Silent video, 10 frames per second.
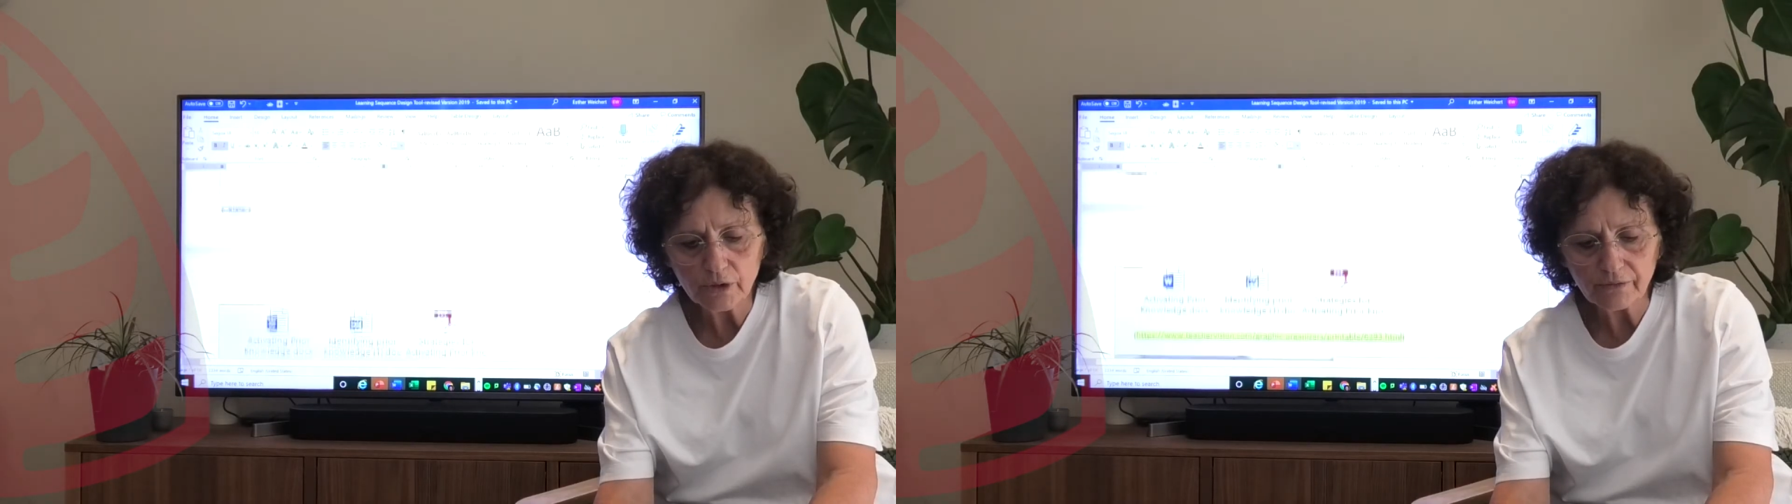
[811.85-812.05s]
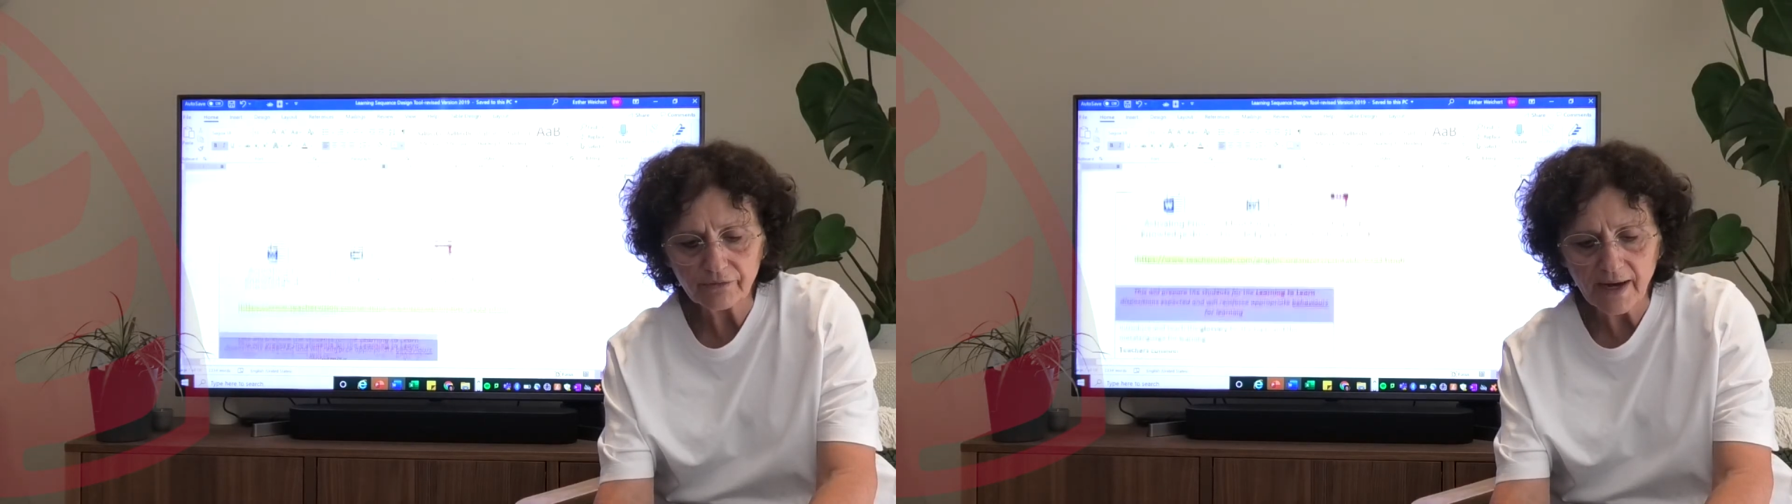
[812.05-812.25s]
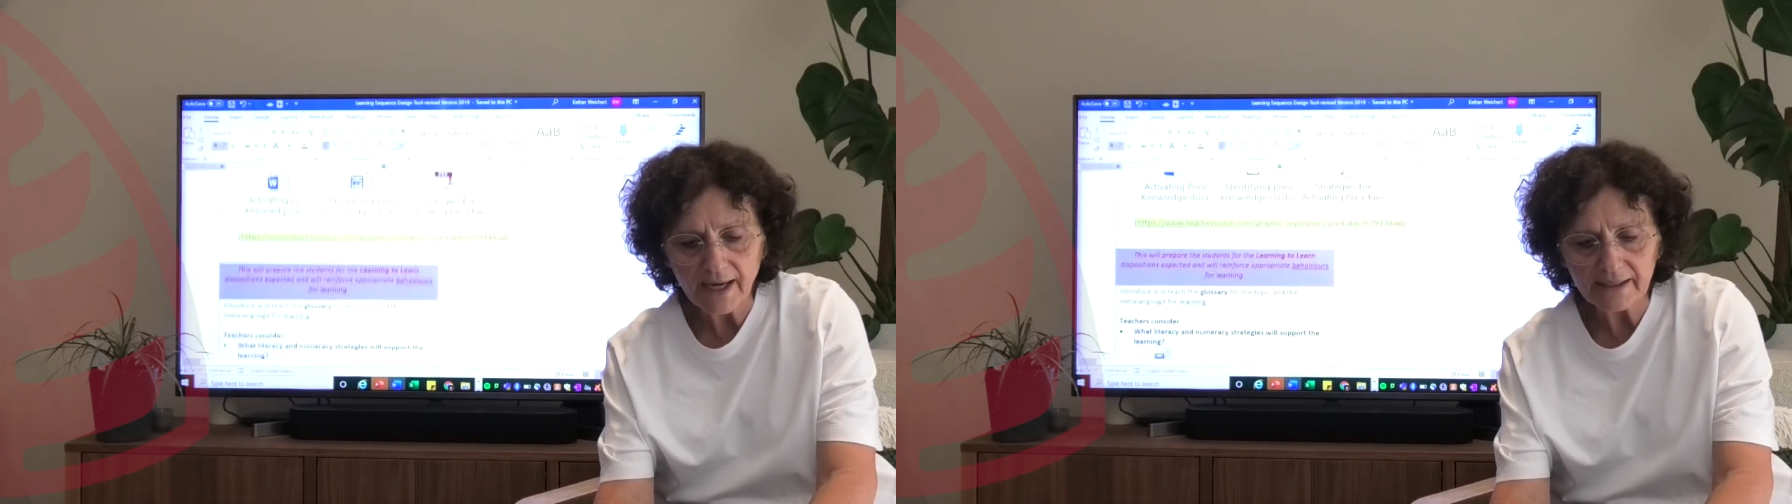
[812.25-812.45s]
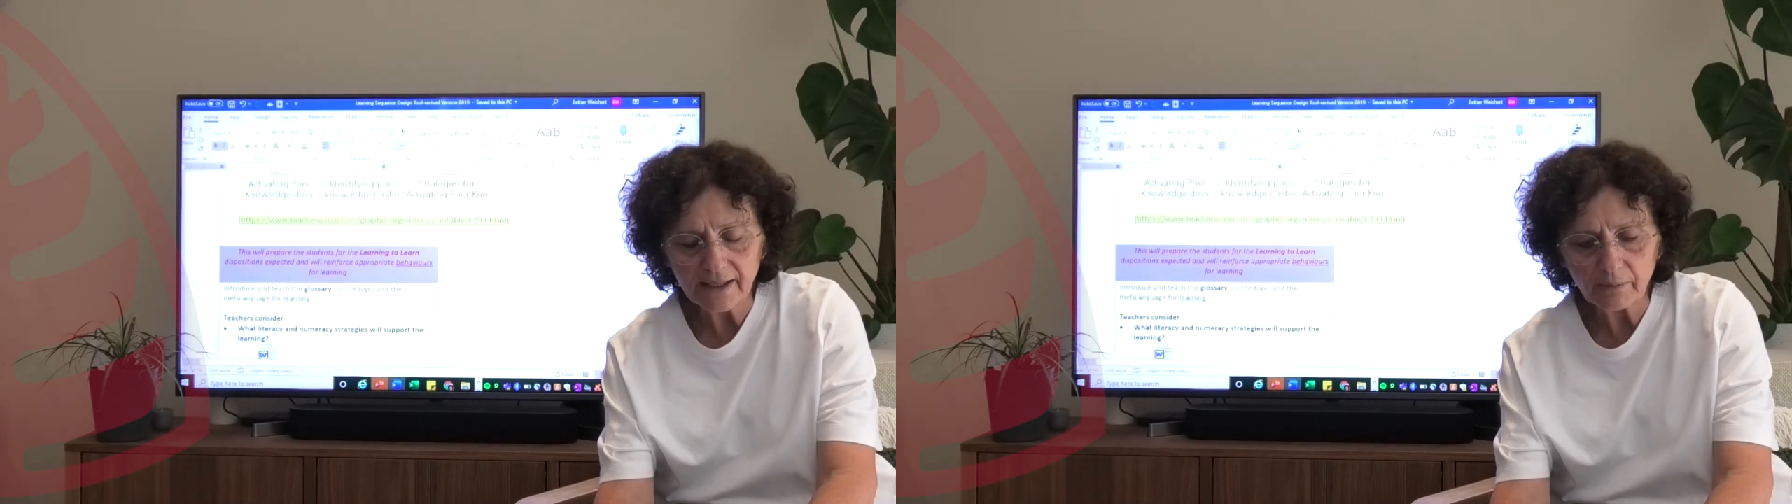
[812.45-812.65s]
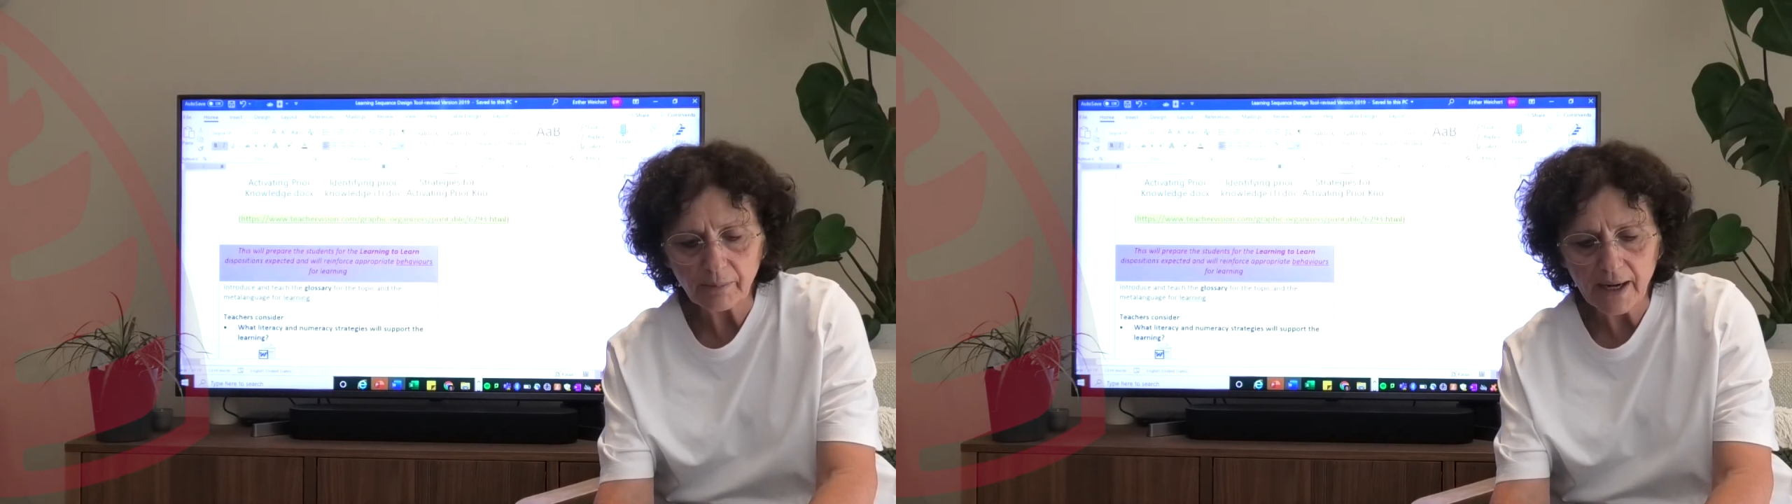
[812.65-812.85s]
the
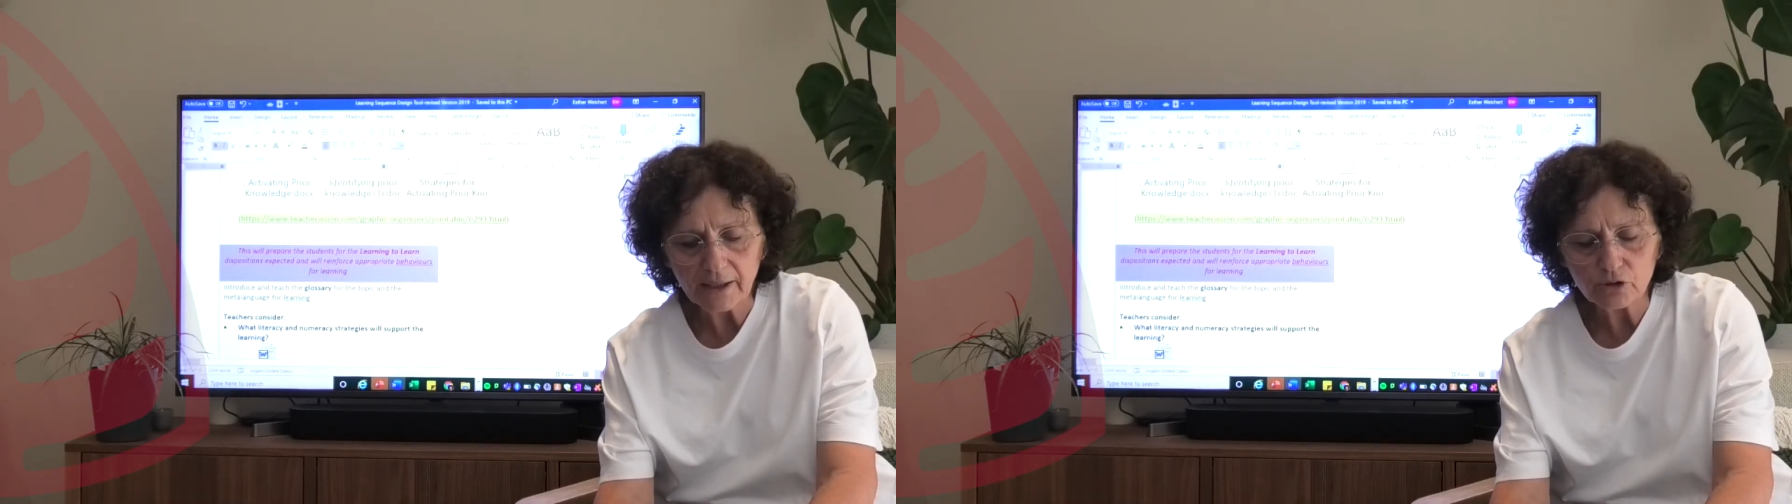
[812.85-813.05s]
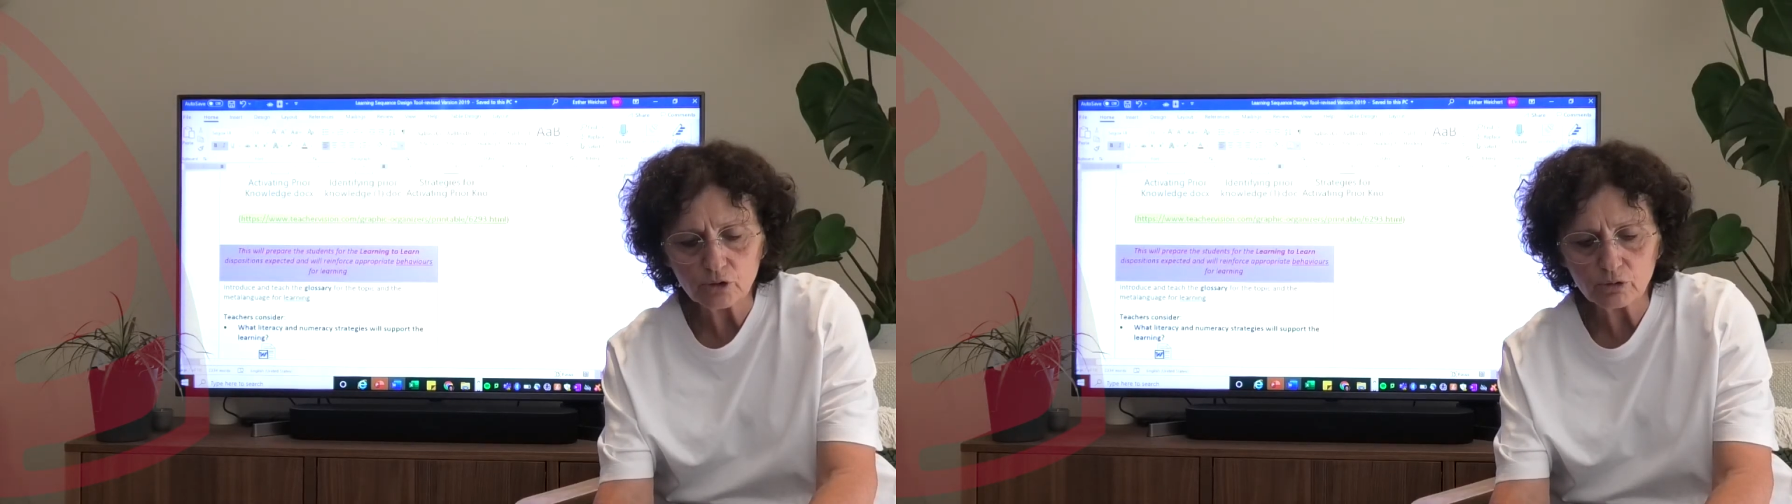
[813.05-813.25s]
final part. You